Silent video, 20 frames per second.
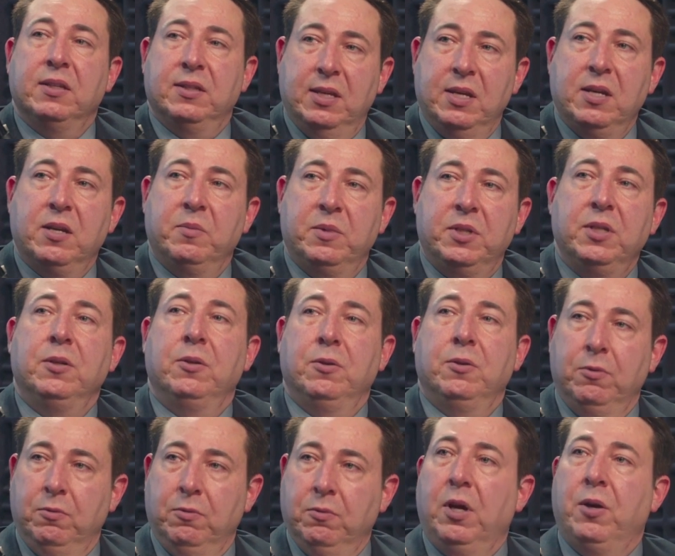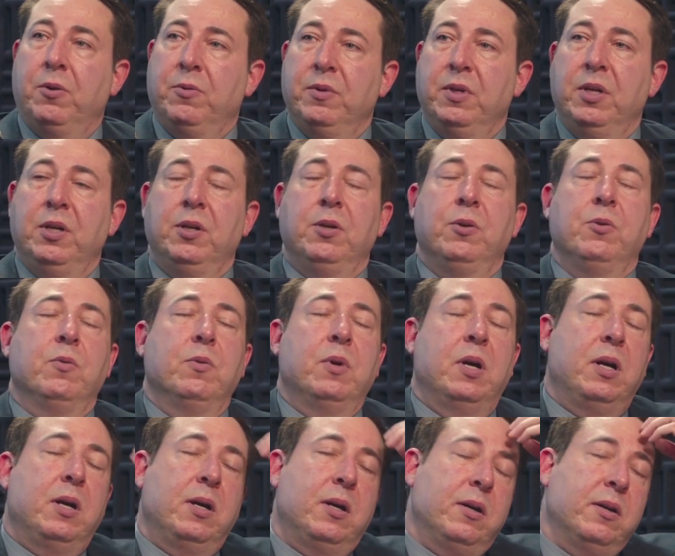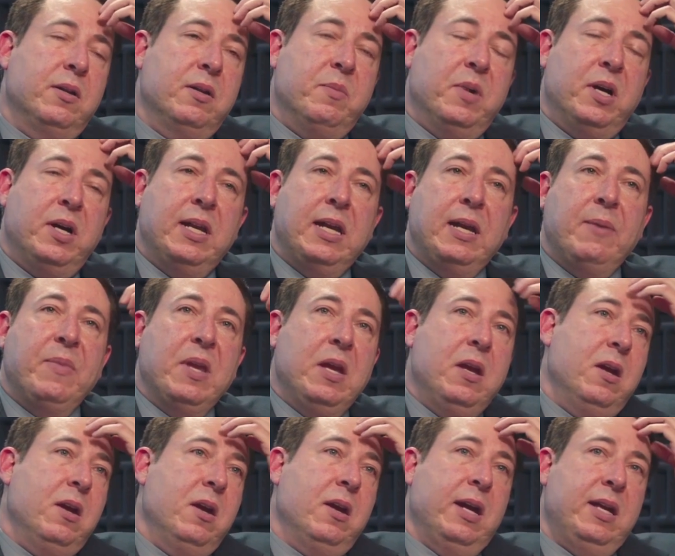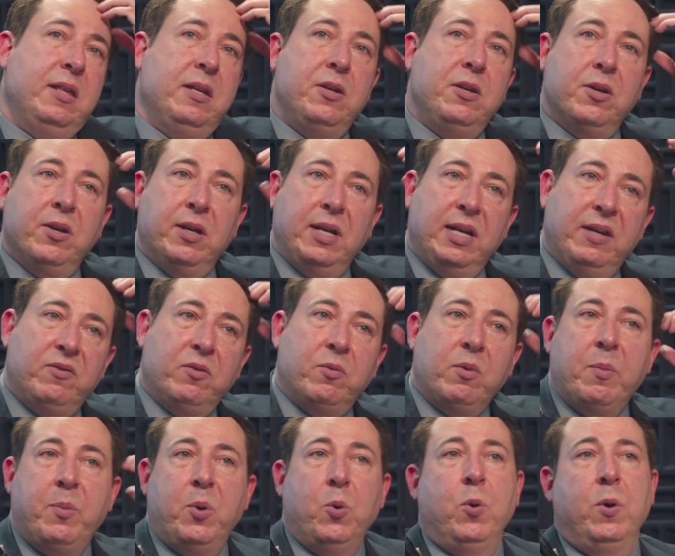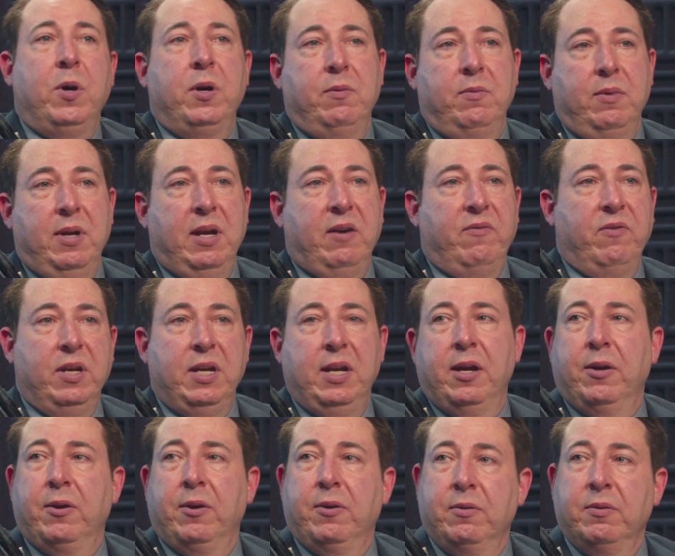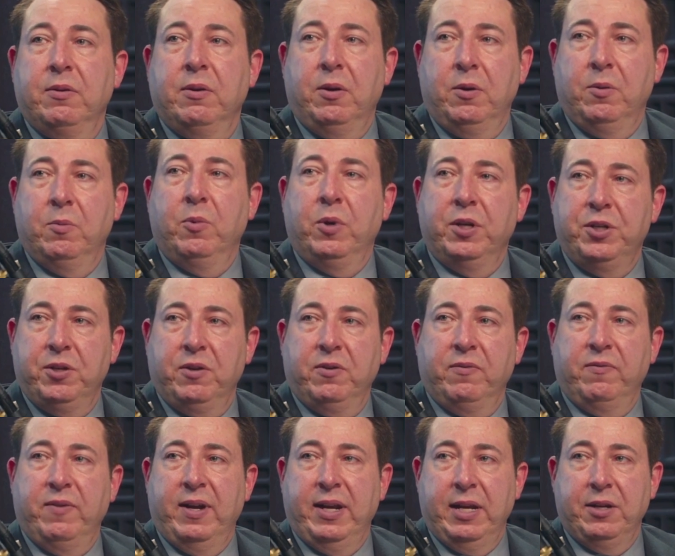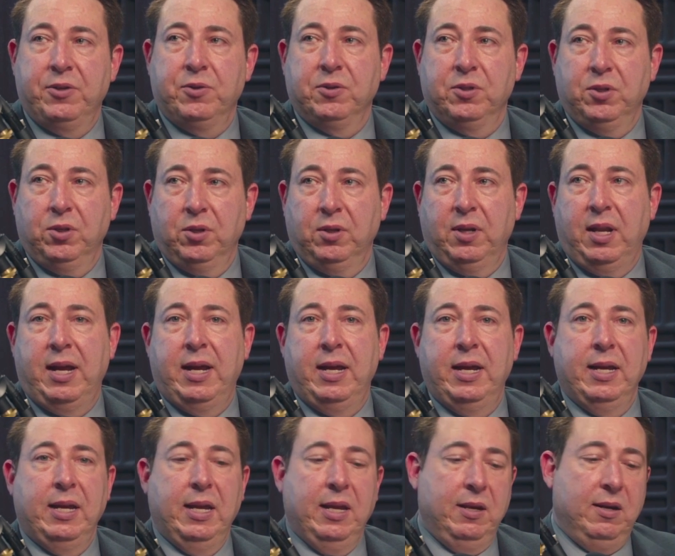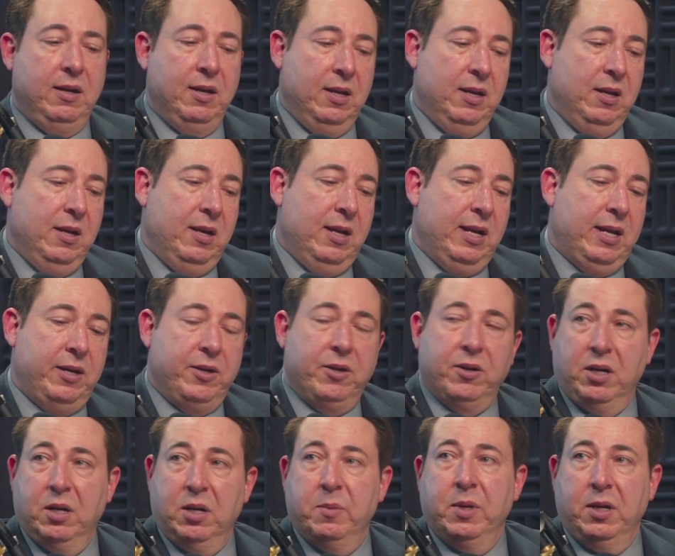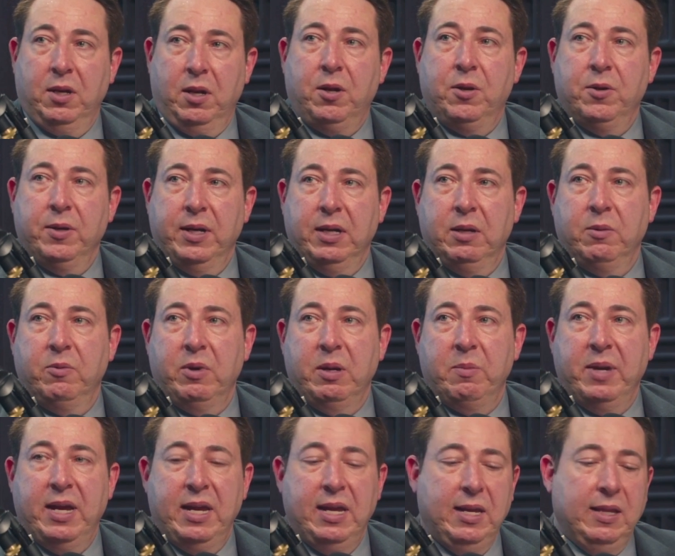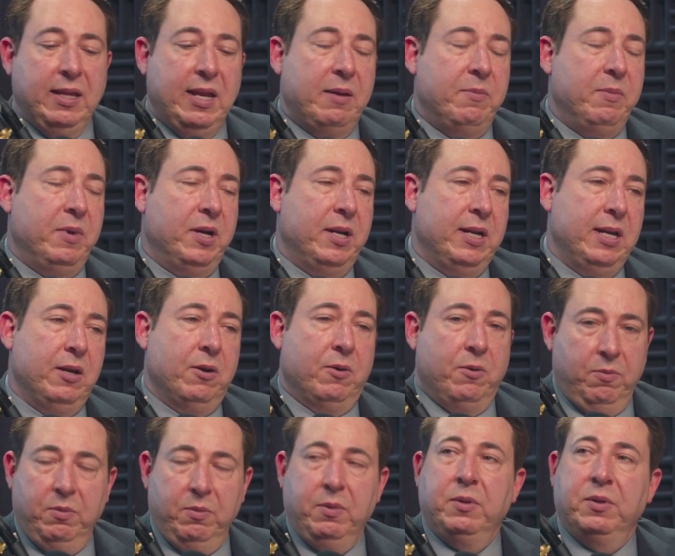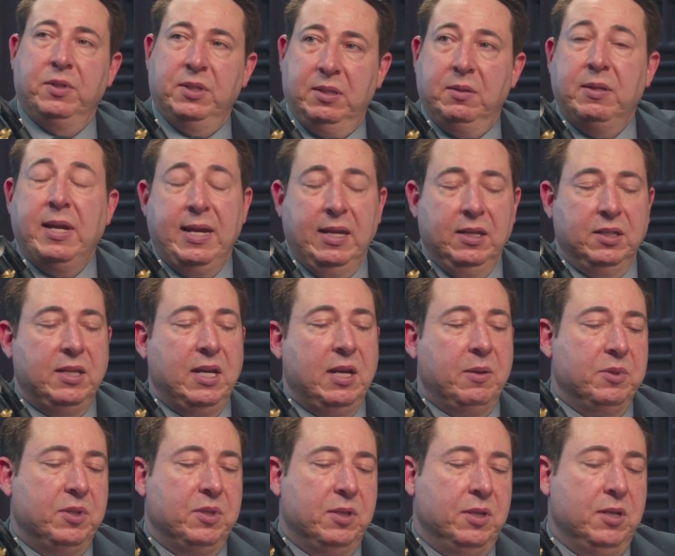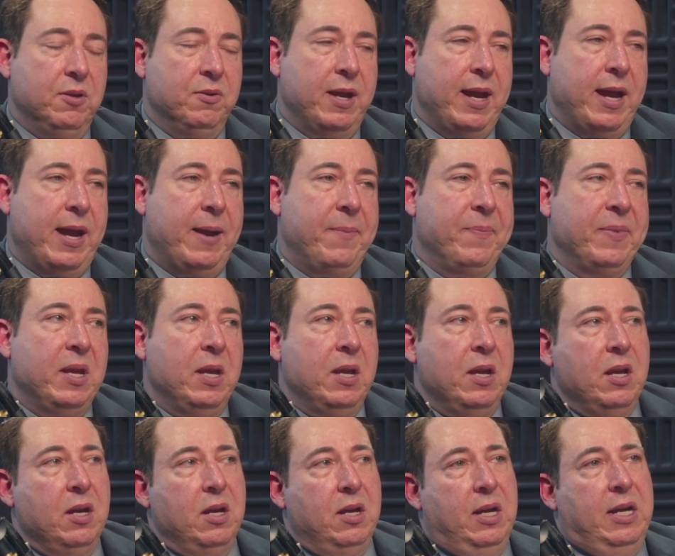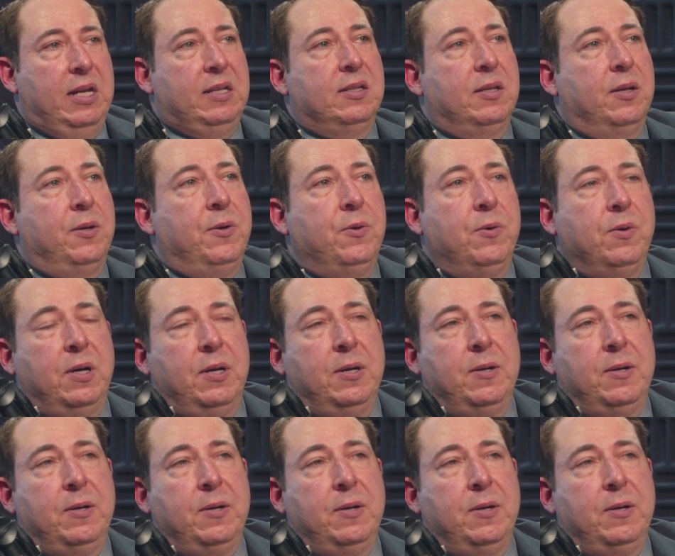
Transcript: them to loan you the money. And then you're going to have to report every year on what your financials look like and how you're coming along and repaying that money or taking steps to do that. And so,